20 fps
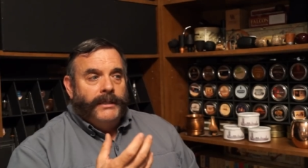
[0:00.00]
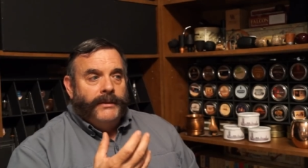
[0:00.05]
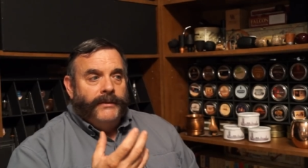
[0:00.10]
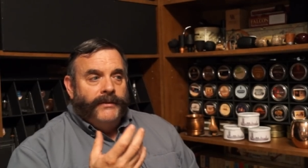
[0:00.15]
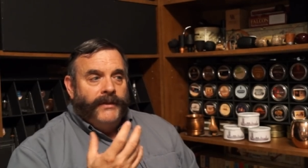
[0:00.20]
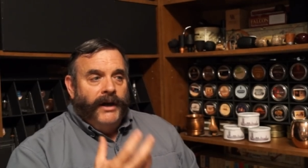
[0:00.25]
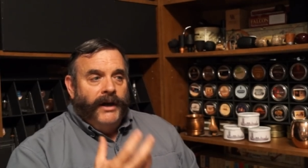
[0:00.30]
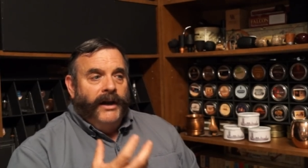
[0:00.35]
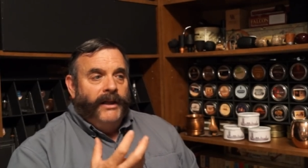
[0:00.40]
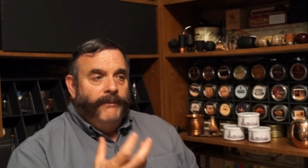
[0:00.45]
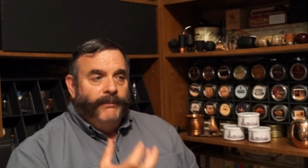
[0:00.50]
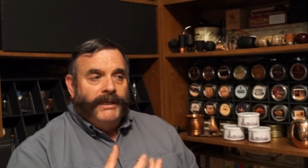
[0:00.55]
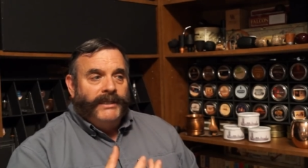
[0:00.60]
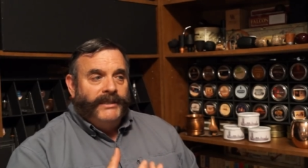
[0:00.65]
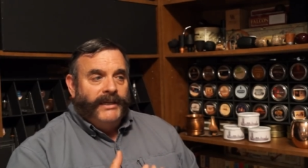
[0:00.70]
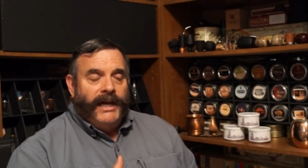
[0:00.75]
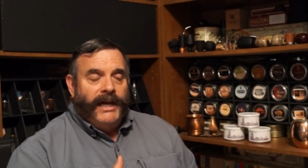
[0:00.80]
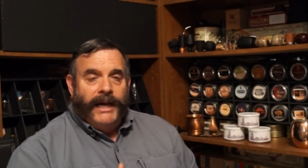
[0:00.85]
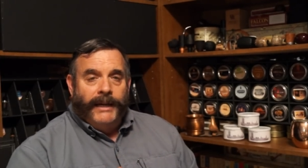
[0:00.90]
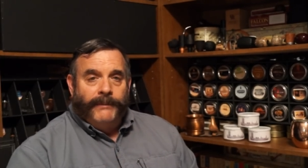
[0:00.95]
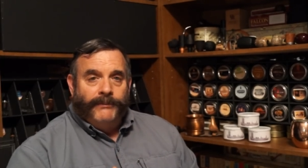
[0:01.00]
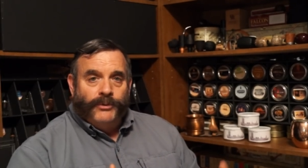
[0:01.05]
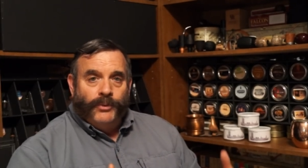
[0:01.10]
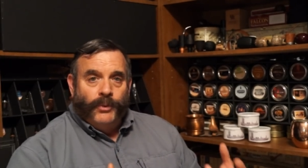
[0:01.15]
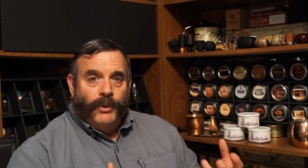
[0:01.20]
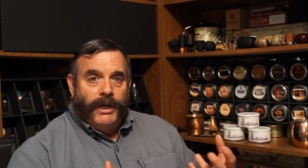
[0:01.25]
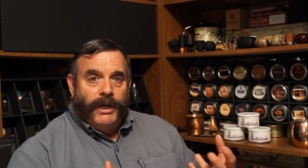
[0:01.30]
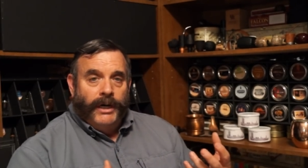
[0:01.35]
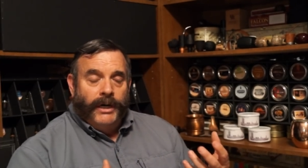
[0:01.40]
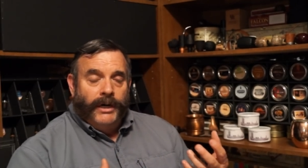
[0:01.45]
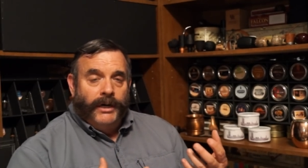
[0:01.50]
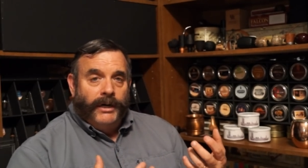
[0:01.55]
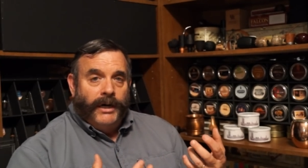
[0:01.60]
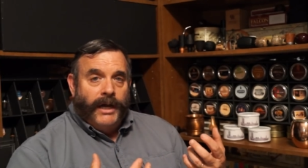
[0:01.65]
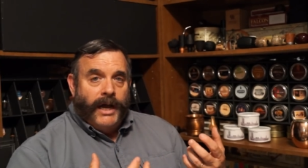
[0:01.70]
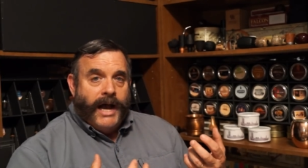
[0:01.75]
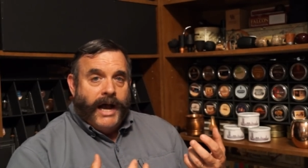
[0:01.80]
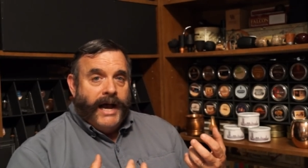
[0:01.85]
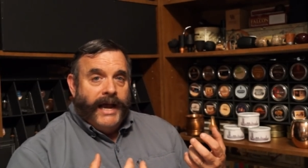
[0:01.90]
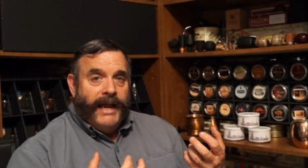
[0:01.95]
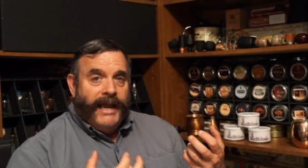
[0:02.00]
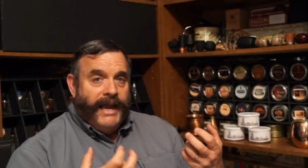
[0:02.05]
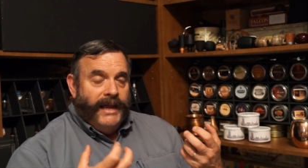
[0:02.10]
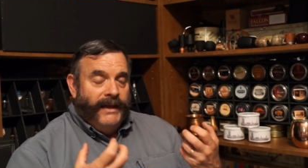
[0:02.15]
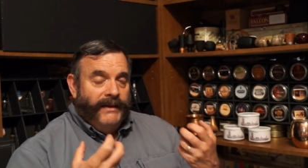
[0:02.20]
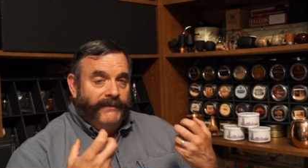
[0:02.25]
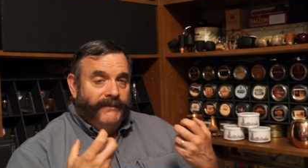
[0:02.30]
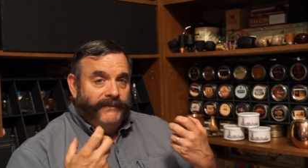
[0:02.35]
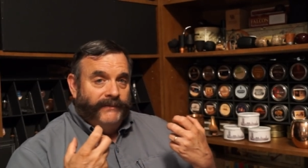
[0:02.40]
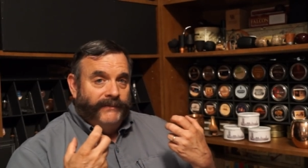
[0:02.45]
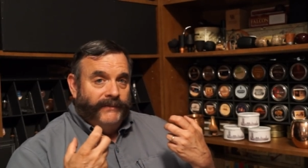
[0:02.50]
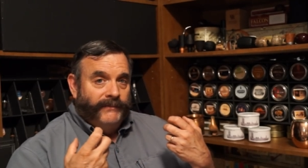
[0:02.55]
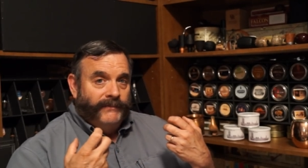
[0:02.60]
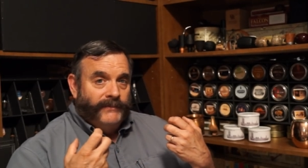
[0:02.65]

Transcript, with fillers: there have been times where I have